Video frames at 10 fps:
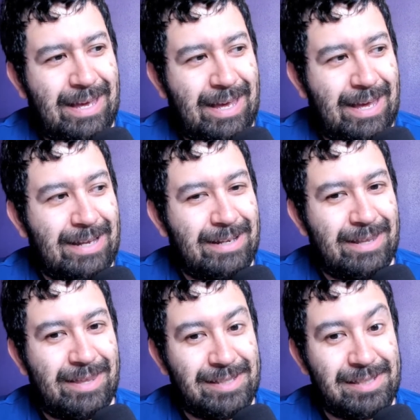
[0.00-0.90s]
And
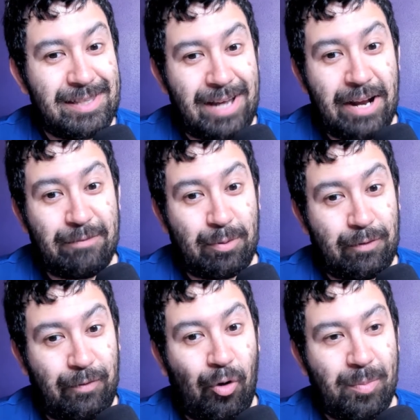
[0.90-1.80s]
this is the kind of
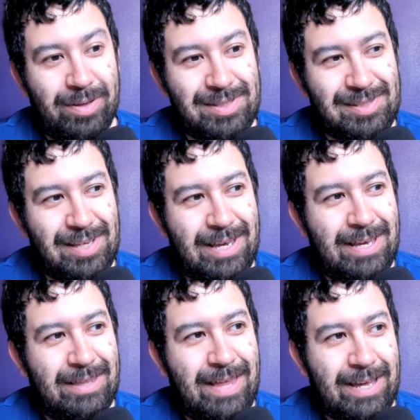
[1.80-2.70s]
performance
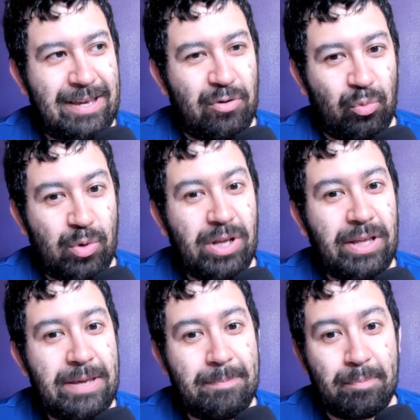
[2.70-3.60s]
that can
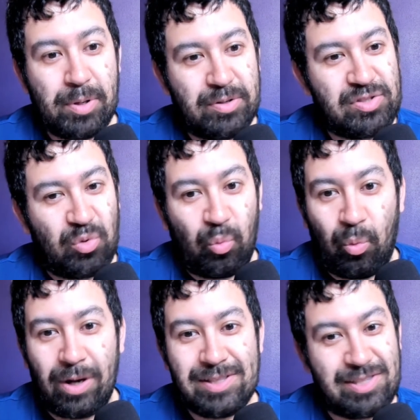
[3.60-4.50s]
really boost
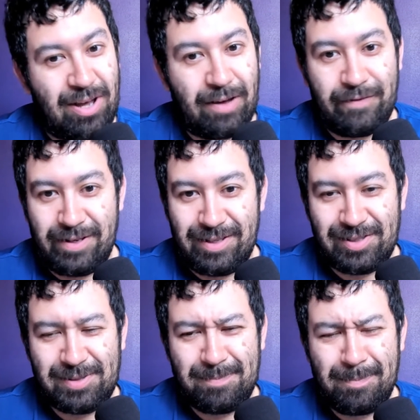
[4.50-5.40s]
one's
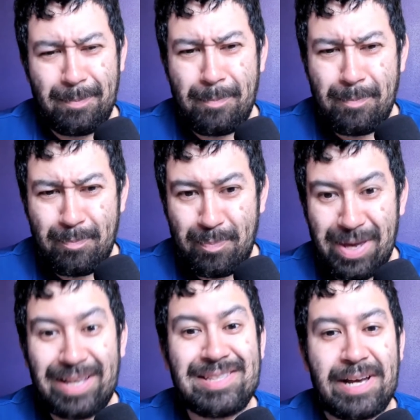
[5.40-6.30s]
confidence
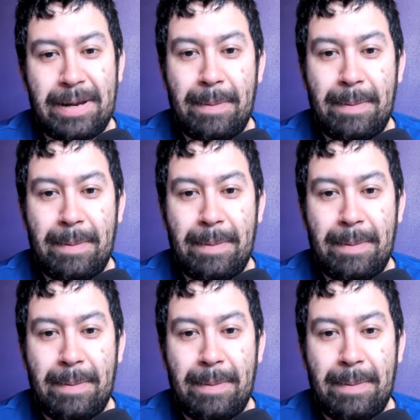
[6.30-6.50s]
big time.